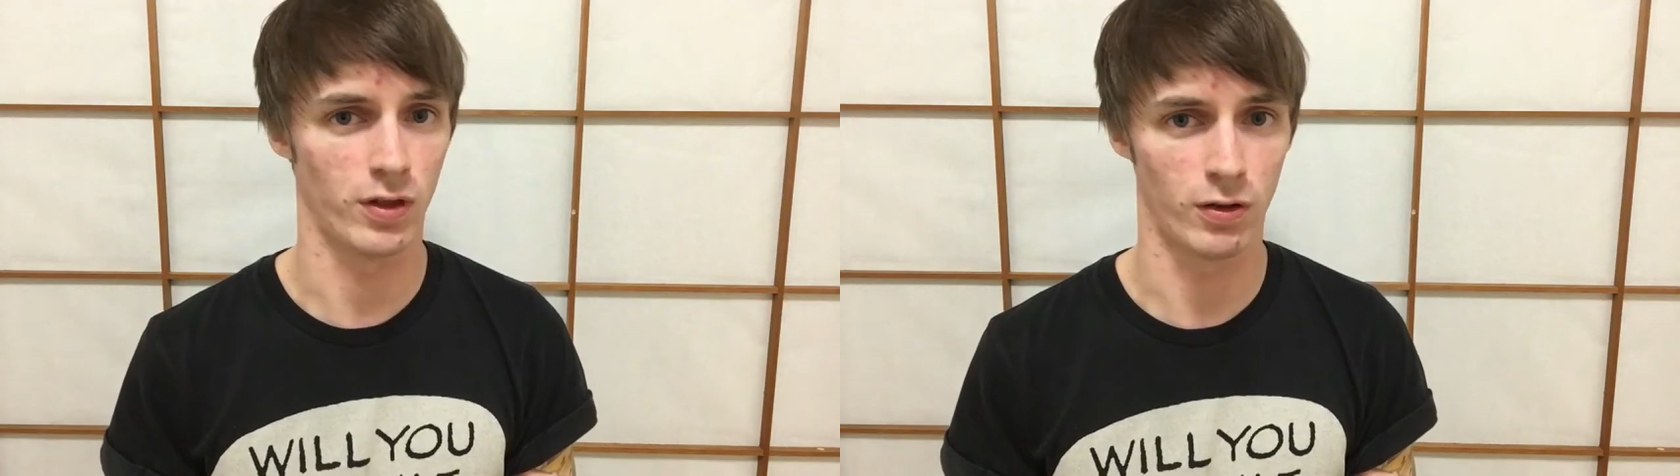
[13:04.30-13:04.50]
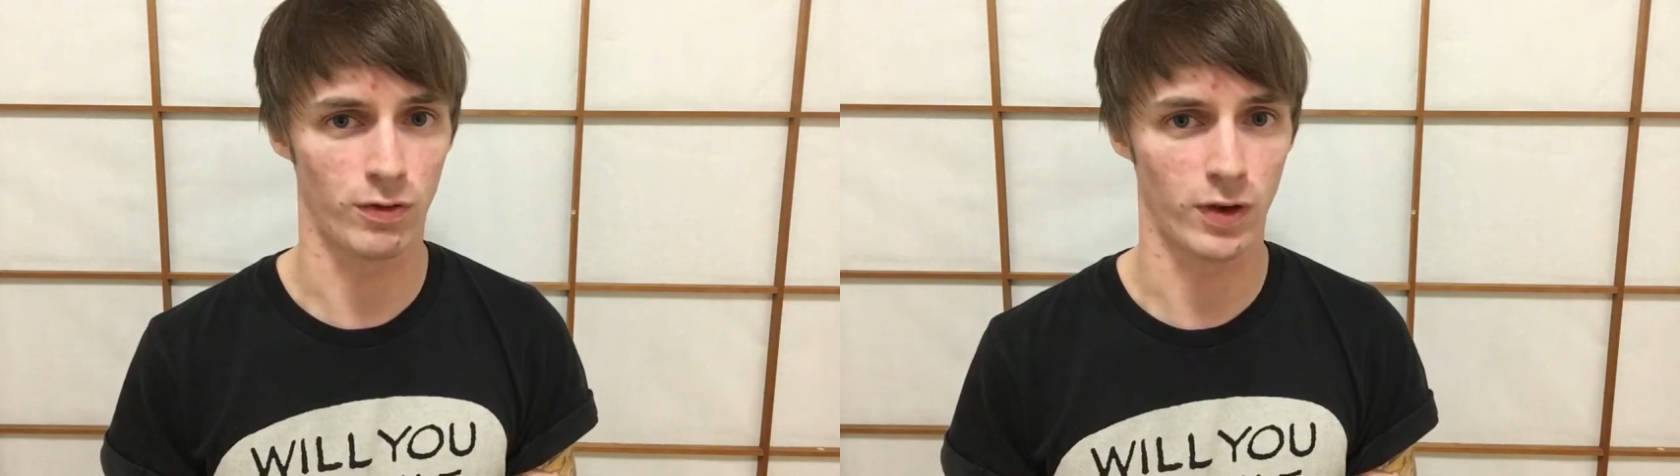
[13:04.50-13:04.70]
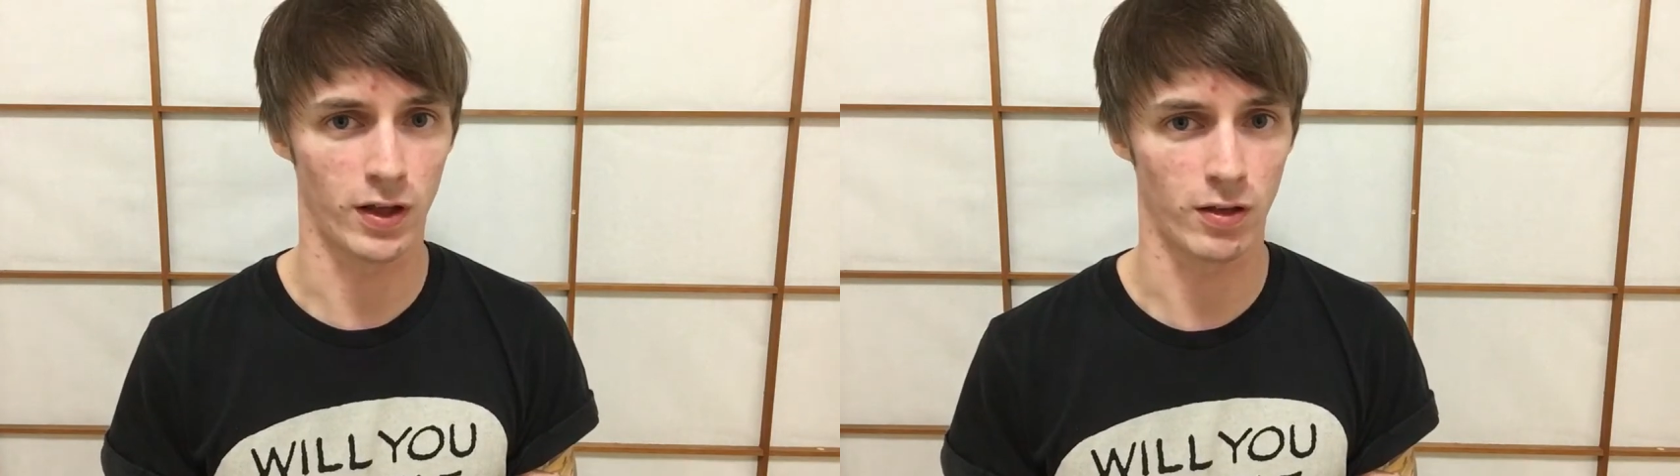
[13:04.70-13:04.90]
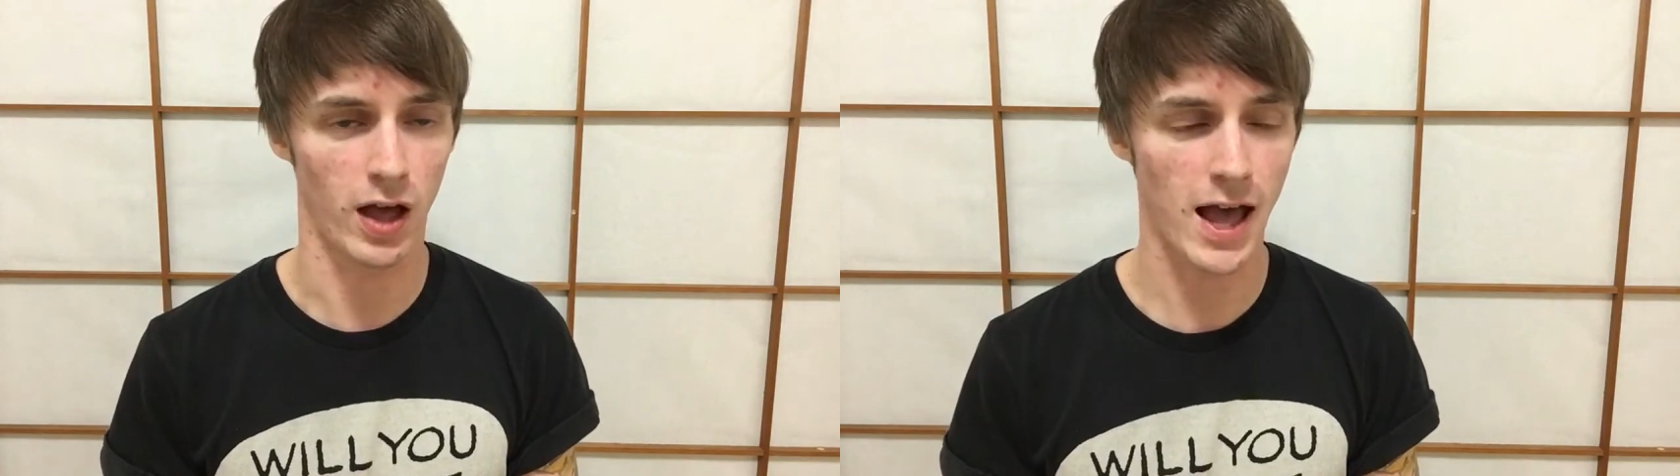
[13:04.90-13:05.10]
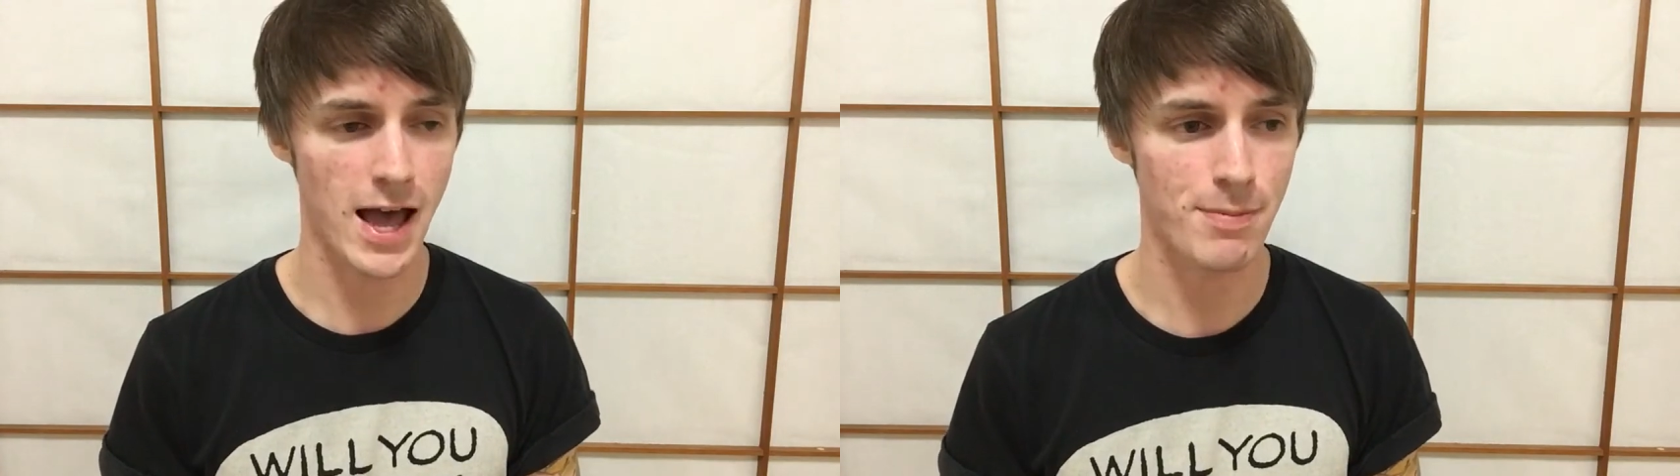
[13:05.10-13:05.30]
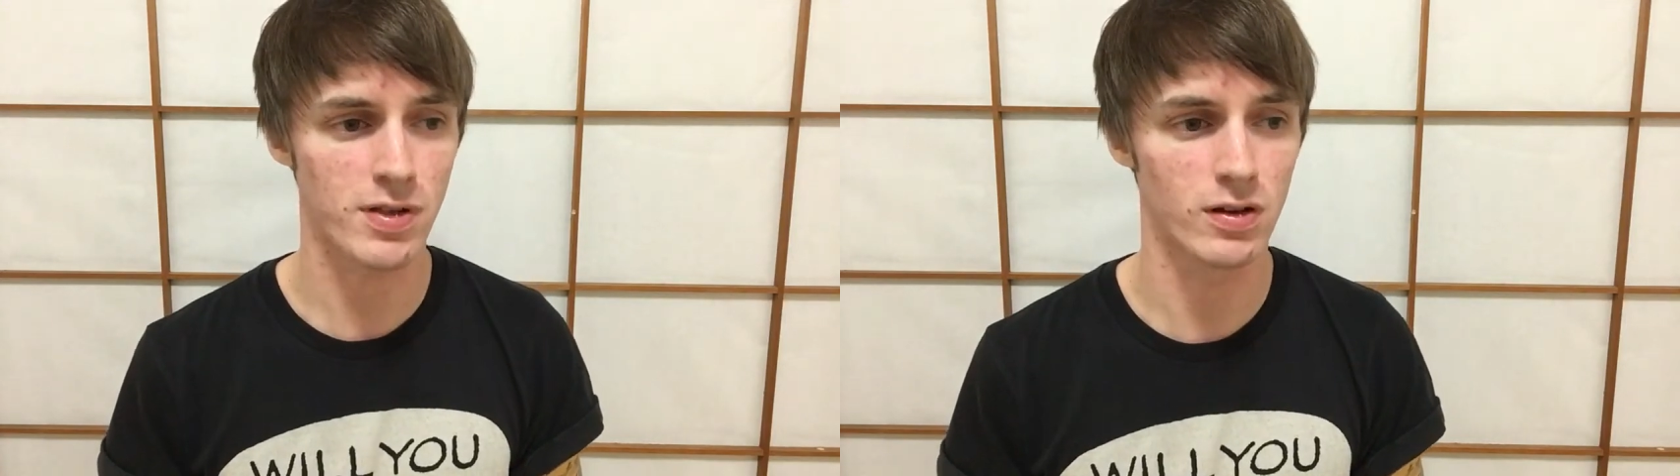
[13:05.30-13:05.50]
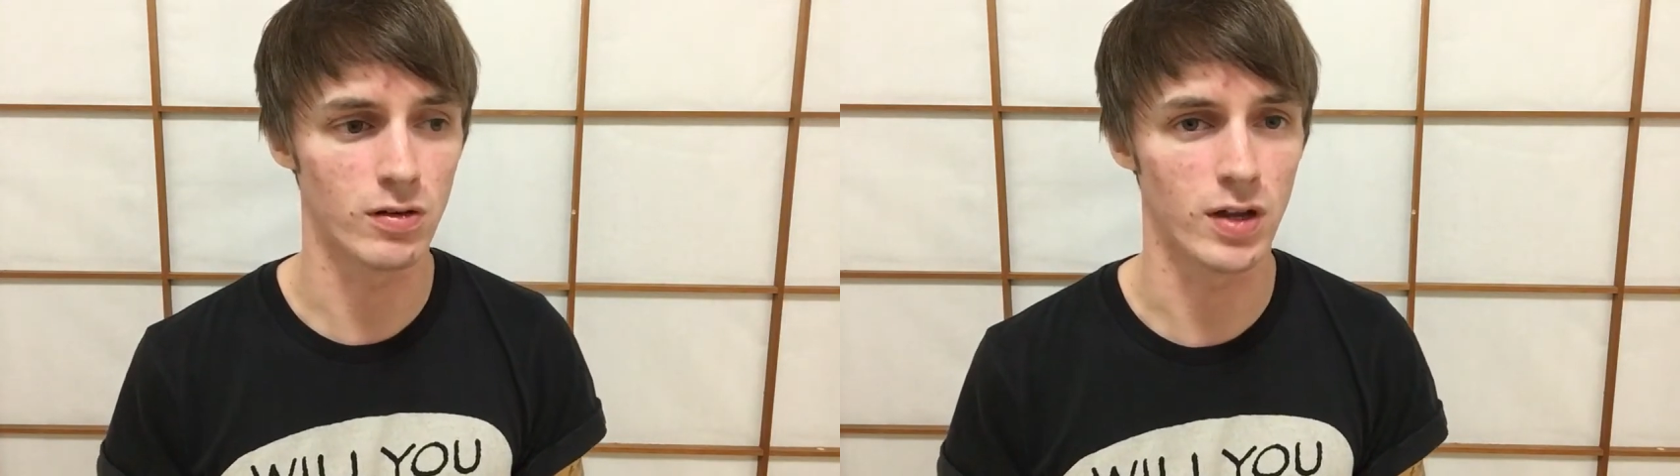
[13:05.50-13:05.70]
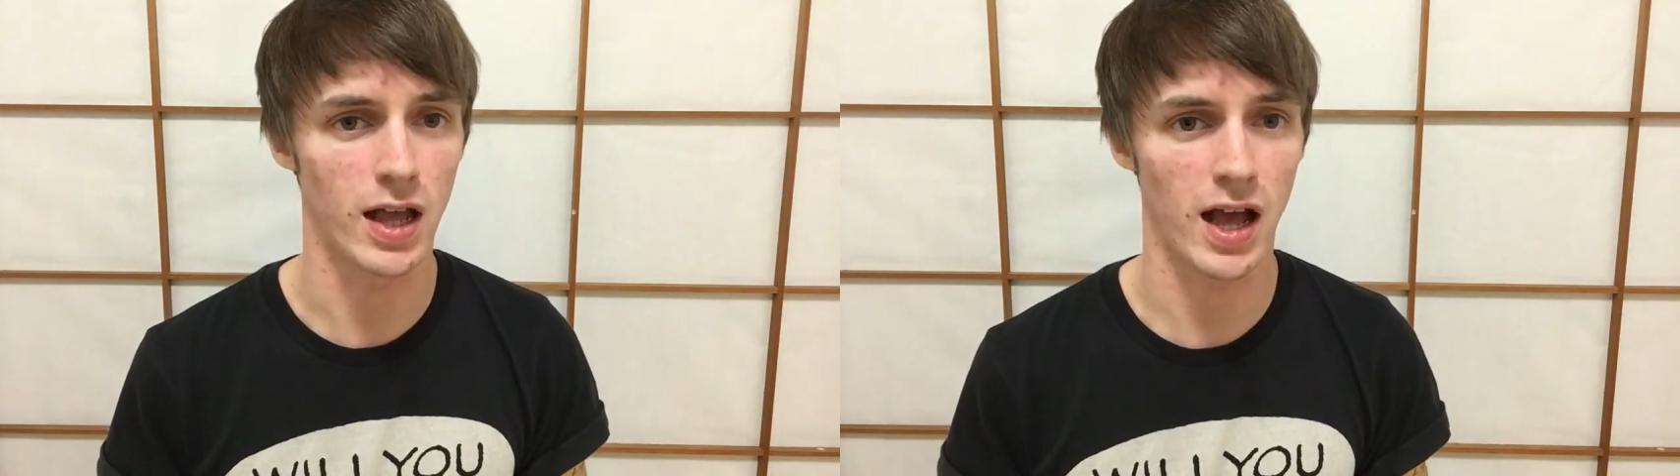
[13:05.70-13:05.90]
on those things are
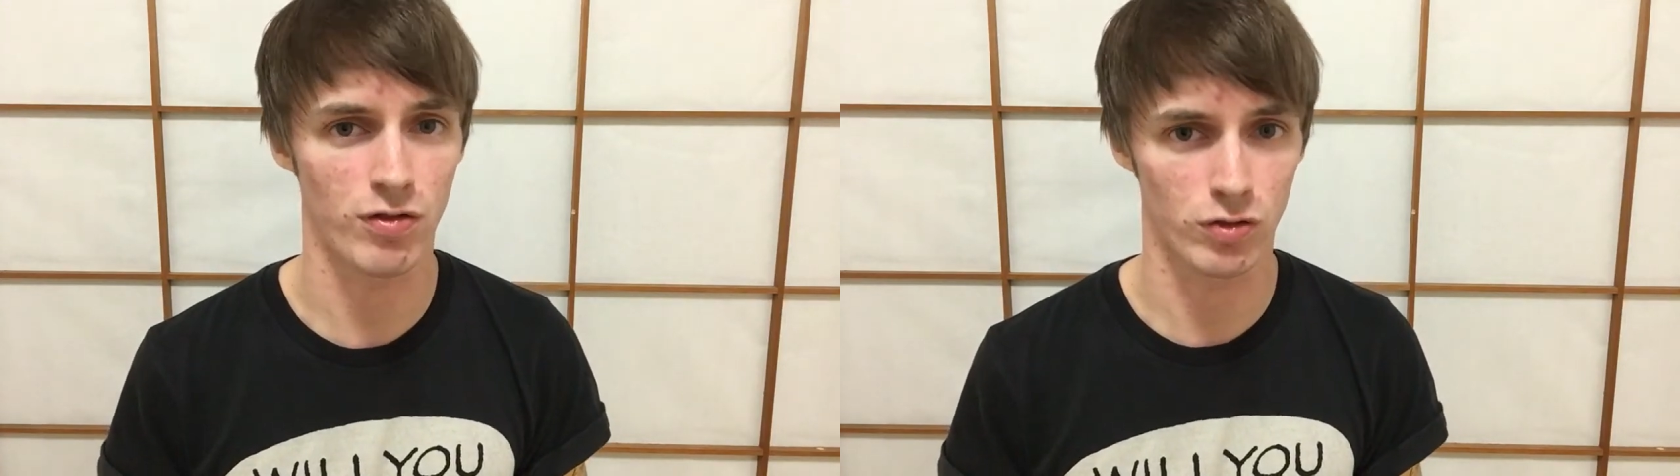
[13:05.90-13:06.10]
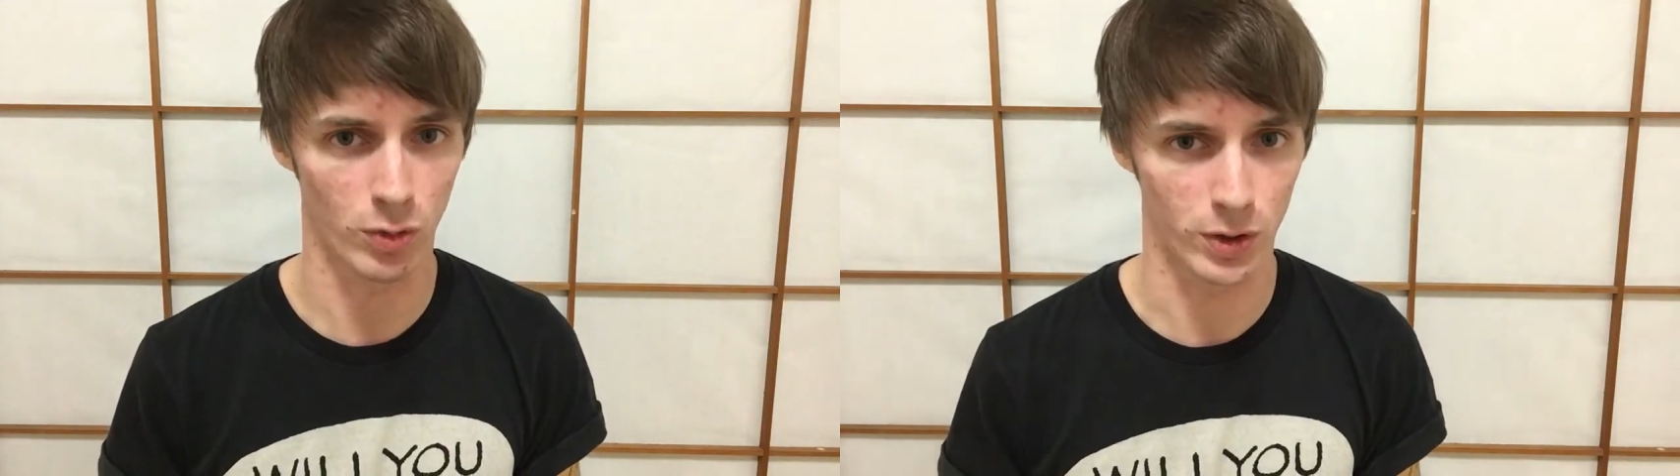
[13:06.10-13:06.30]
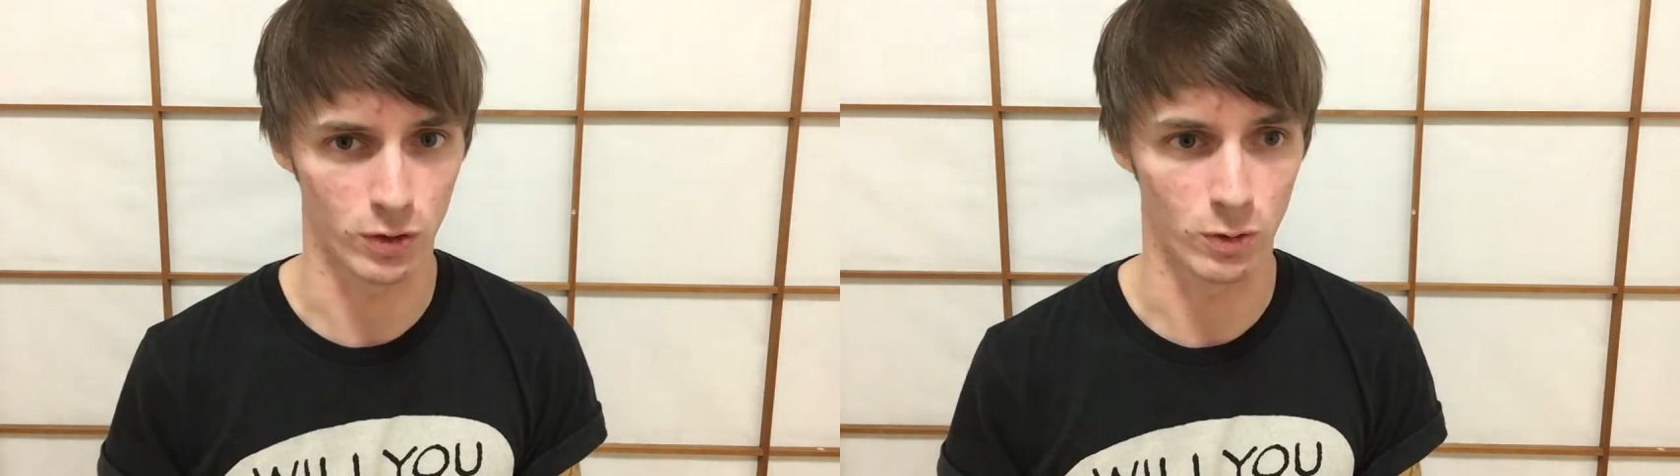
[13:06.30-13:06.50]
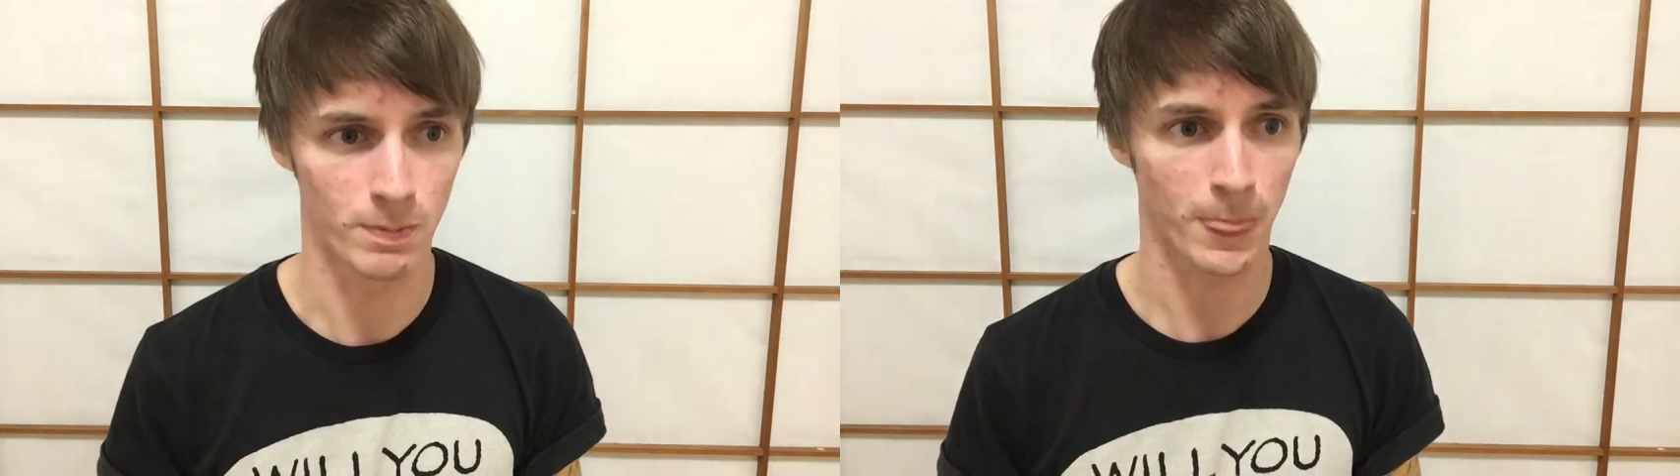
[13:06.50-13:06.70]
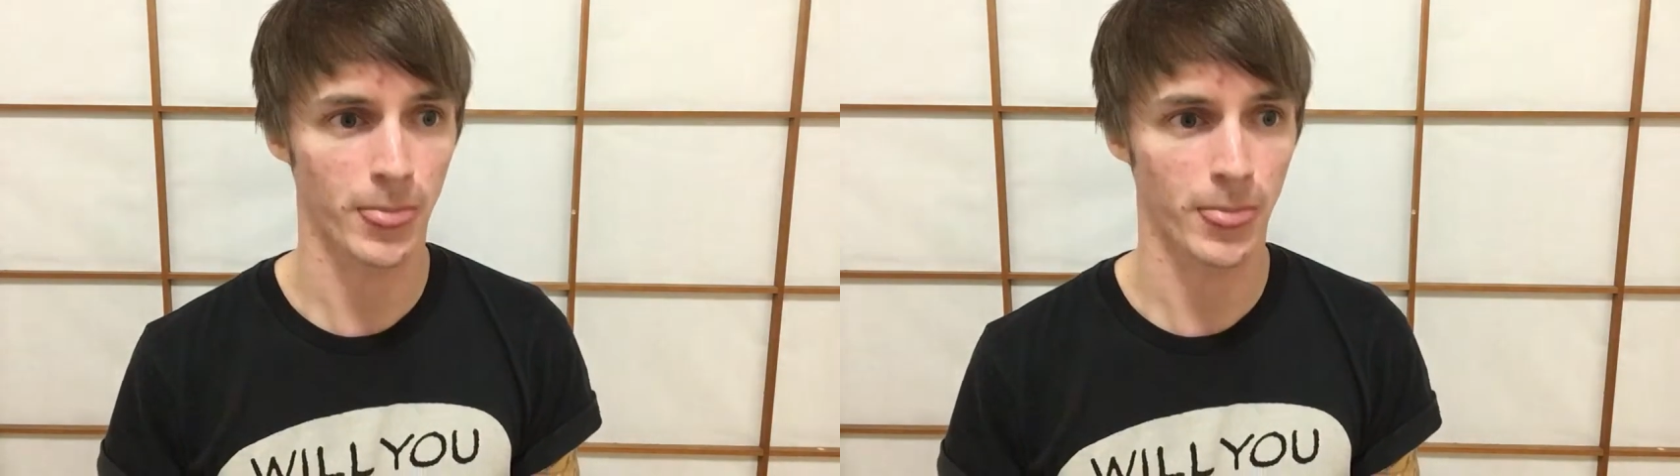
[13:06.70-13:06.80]
absolutely astronomical.